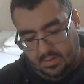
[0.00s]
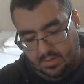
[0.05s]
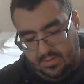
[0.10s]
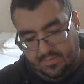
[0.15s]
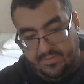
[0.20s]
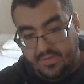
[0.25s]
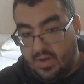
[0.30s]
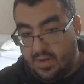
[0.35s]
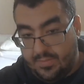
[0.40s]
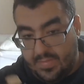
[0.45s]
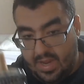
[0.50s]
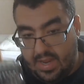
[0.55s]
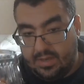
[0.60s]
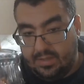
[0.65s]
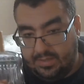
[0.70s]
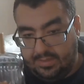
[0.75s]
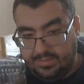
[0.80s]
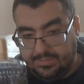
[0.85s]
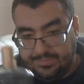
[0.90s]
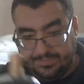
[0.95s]
very
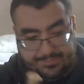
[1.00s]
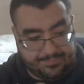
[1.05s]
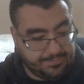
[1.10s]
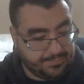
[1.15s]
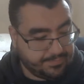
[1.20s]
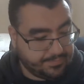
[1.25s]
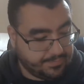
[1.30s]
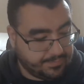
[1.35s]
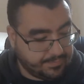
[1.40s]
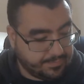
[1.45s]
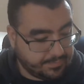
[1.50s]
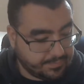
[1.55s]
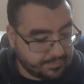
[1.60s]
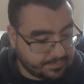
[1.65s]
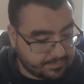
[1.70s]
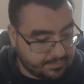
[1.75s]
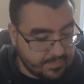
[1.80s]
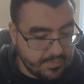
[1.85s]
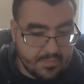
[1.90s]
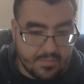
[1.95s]
manly.
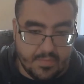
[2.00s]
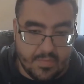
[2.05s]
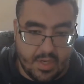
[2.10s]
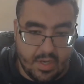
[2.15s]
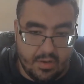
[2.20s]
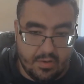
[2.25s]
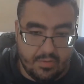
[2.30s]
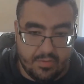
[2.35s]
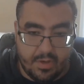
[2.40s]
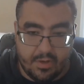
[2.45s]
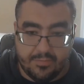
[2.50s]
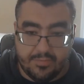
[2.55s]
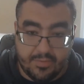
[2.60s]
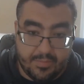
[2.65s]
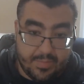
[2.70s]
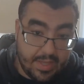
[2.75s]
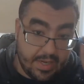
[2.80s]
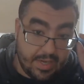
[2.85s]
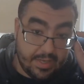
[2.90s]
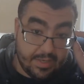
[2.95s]
Right off the
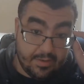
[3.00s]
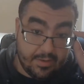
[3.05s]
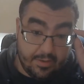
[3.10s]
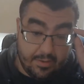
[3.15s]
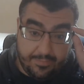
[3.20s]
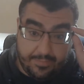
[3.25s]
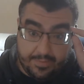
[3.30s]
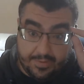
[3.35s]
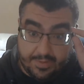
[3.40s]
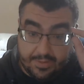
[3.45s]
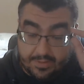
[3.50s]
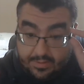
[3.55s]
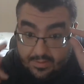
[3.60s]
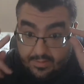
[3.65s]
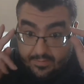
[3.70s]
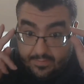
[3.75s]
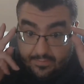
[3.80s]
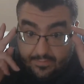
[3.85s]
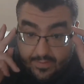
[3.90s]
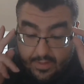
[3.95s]
bat, I get off on
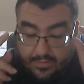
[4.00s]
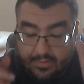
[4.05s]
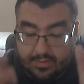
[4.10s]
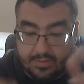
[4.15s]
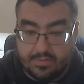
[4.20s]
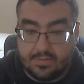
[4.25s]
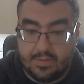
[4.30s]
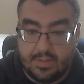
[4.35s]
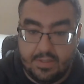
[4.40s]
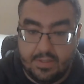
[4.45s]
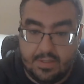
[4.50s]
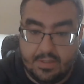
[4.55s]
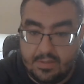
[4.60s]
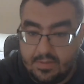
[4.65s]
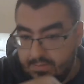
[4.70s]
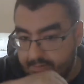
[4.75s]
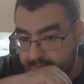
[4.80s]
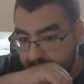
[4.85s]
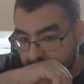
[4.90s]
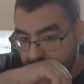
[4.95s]
this fragrance
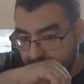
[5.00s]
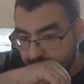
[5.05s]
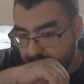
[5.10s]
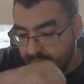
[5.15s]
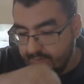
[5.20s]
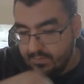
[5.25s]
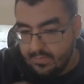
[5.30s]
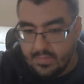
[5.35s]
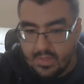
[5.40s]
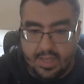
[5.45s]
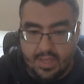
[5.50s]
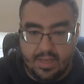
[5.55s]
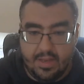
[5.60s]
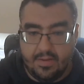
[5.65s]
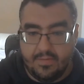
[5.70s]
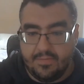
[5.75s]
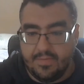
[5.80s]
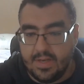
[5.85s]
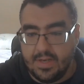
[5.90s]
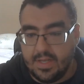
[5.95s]
is a
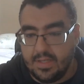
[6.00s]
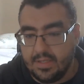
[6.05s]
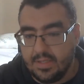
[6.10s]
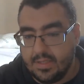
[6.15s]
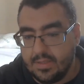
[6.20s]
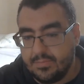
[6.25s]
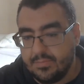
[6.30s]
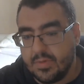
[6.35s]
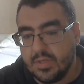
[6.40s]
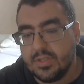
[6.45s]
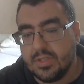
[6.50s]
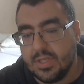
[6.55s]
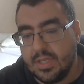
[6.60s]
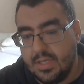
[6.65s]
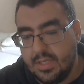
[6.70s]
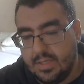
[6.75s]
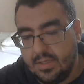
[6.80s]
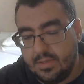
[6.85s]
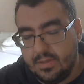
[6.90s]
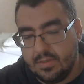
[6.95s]
vanilla
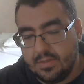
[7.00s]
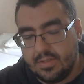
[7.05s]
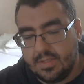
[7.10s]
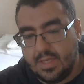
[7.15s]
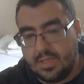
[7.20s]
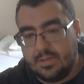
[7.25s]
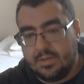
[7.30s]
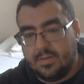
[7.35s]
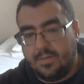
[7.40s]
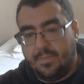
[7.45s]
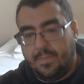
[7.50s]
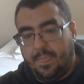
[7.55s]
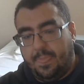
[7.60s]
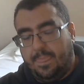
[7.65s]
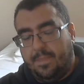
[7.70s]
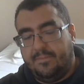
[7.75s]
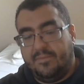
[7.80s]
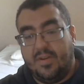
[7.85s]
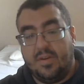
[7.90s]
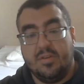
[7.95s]
musky scent,
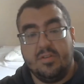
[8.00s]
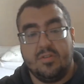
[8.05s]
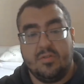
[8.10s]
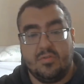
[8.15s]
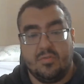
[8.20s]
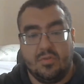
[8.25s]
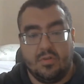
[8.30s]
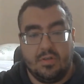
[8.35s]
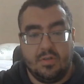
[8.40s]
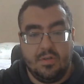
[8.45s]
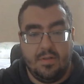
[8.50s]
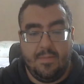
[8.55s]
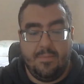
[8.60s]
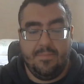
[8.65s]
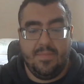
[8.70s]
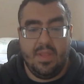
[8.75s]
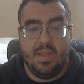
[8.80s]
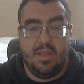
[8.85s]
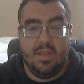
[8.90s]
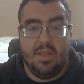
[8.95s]
very strong,
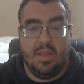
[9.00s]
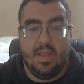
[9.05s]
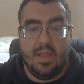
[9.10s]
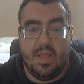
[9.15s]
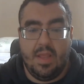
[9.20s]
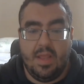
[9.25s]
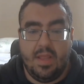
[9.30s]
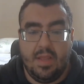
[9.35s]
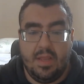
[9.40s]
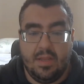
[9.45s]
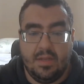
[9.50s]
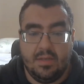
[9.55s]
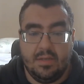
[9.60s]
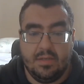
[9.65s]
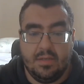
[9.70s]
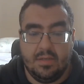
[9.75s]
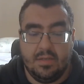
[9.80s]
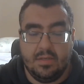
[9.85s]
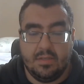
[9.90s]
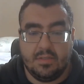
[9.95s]

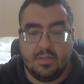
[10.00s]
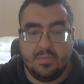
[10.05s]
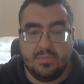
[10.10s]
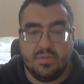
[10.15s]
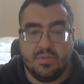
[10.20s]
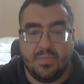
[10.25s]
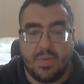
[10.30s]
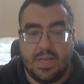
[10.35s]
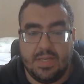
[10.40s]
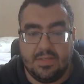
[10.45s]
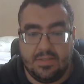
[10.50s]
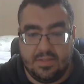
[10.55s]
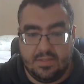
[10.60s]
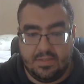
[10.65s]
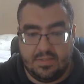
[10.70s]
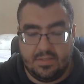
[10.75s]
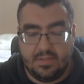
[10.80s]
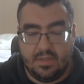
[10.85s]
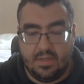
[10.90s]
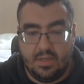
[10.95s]
and some
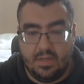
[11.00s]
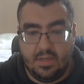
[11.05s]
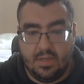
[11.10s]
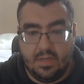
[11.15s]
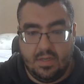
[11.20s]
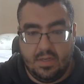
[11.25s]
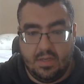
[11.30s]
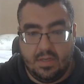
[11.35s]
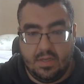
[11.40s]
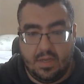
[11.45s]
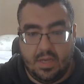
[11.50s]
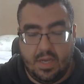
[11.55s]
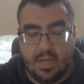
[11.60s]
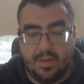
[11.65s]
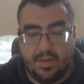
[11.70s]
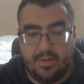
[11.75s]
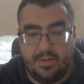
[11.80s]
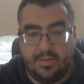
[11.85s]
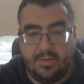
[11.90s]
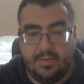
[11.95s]
spices.
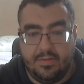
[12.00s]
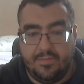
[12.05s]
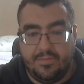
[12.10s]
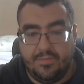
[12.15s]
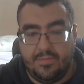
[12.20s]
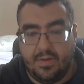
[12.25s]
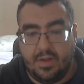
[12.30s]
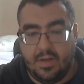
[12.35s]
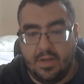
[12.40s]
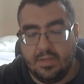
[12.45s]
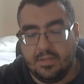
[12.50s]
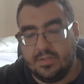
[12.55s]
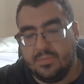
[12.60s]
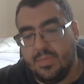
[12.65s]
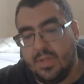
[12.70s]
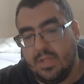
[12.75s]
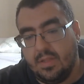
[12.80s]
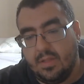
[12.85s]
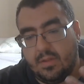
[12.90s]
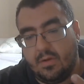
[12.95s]
I
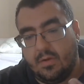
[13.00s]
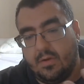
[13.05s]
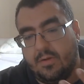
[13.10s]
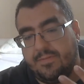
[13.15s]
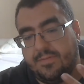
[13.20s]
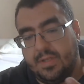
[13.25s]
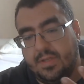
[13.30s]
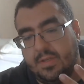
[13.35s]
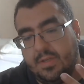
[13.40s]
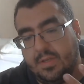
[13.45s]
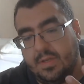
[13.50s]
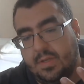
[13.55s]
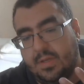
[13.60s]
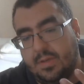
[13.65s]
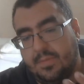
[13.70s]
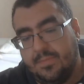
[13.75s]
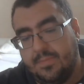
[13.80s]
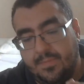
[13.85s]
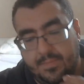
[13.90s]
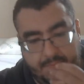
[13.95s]
smell often
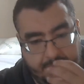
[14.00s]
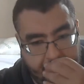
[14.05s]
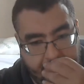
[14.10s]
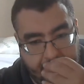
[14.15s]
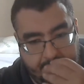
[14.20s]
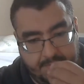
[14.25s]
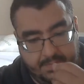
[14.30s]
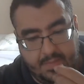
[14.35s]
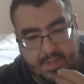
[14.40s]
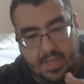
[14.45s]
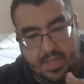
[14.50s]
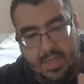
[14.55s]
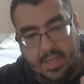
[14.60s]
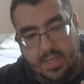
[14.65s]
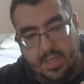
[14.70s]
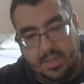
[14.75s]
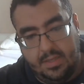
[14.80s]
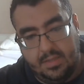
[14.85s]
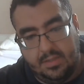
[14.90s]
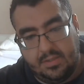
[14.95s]

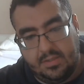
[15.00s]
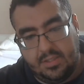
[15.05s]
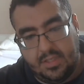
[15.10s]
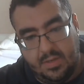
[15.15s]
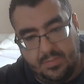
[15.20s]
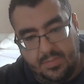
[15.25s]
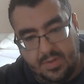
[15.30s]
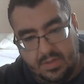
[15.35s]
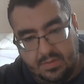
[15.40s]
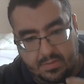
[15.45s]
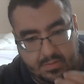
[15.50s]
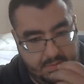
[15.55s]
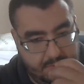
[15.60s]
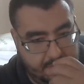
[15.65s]
a cinnamon